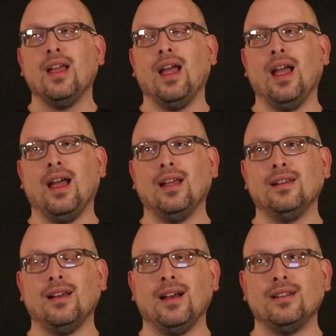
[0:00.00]
and
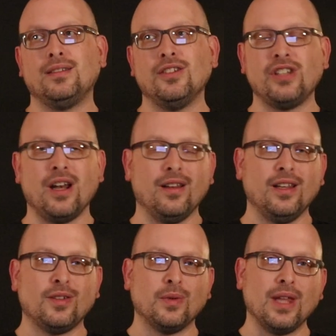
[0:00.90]
to sharing
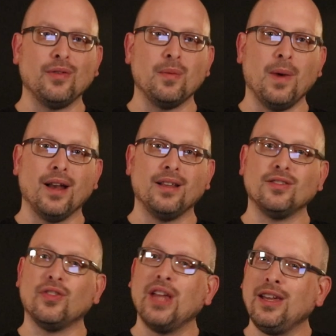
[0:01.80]
this with everybody.
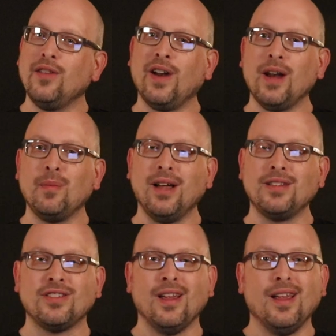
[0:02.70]
So thank you very
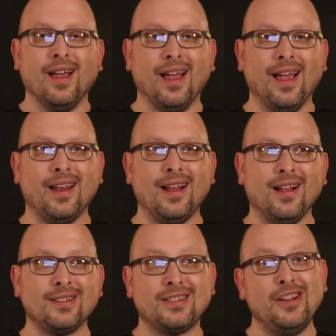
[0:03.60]
much, and
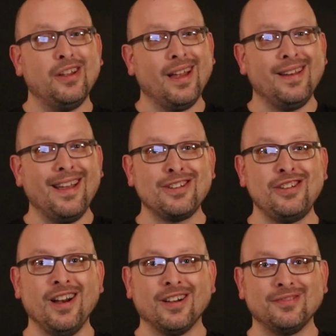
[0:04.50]
I'll see you again next
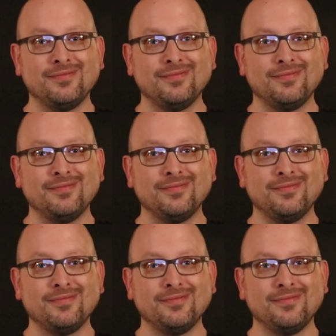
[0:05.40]
year.